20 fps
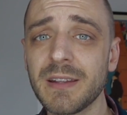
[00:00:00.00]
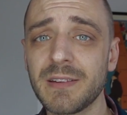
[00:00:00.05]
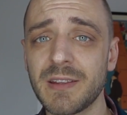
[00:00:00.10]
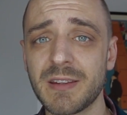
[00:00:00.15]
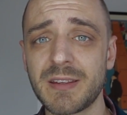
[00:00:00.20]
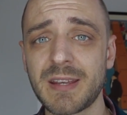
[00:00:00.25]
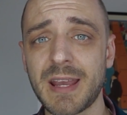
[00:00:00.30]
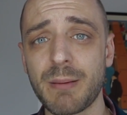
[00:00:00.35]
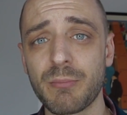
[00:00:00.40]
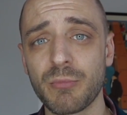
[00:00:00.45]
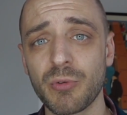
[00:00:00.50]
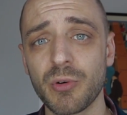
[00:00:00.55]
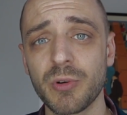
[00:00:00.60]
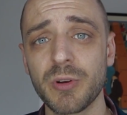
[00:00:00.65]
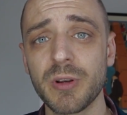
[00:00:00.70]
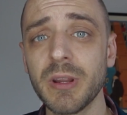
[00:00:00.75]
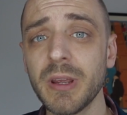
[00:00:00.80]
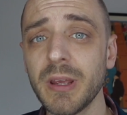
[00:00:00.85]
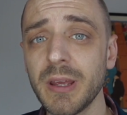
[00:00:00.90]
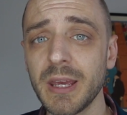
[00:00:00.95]
the
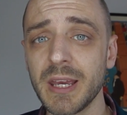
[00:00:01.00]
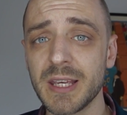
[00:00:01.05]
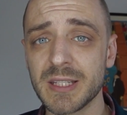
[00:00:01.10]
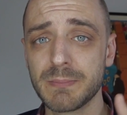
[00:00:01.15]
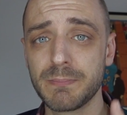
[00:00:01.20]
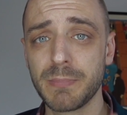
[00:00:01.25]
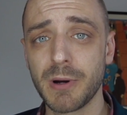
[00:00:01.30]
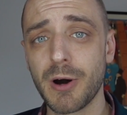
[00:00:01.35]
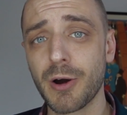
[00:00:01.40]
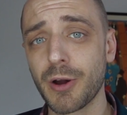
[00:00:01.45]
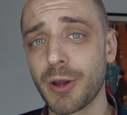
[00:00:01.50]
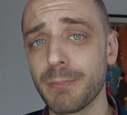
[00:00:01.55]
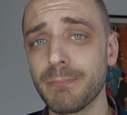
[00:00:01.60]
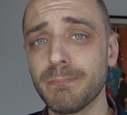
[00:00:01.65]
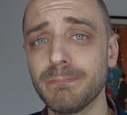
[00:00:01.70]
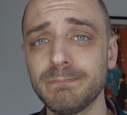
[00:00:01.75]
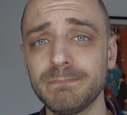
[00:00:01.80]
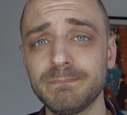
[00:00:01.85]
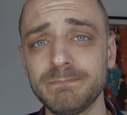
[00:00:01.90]
Tamron is a bargain.